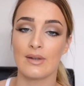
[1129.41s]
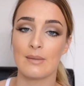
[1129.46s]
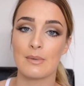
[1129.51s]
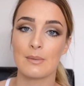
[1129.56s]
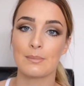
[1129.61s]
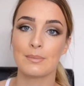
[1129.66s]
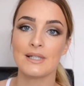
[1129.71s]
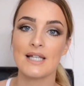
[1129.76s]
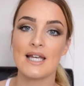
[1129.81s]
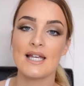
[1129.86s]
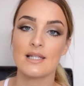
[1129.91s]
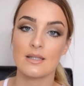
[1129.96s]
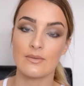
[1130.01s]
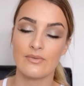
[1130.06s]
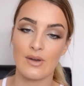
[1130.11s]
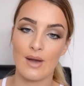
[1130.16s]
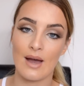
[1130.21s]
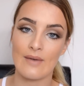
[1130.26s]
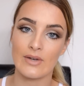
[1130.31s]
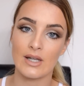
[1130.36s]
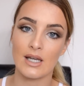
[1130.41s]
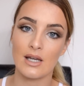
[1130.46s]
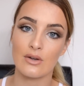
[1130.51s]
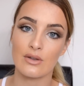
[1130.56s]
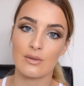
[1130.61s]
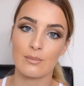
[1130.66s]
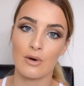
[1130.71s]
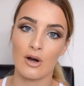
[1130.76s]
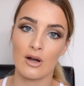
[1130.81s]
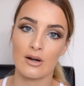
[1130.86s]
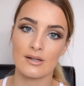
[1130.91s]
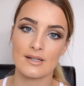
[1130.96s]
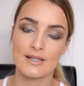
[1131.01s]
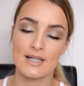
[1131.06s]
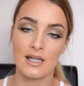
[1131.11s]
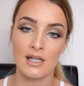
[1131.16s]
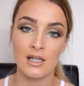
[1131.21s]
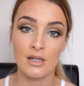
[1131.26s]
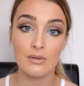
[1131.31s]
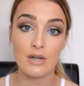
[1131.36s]
But please, if you have any other products
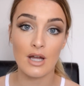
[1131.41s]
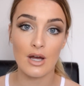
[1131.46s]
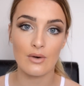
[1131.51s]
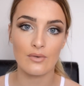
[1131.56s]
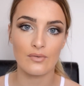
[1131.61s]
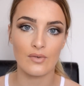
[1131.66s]
that you know